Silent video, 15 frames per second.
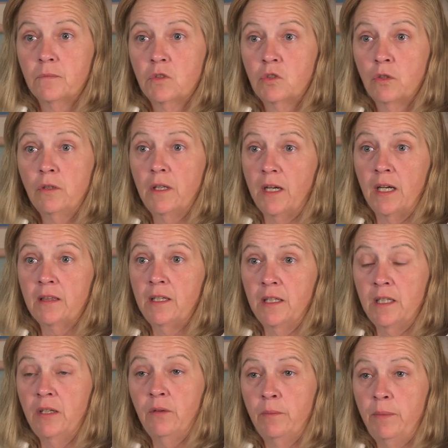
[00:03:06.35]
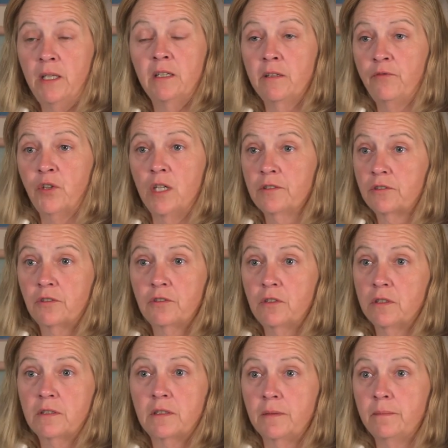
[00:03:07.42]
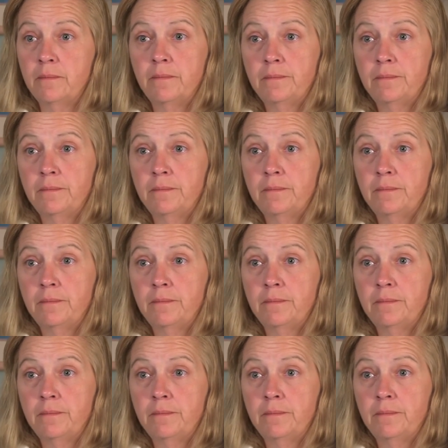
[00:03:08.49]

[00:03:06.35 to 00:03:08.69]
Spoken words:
Truly, I think he would be in the foster system.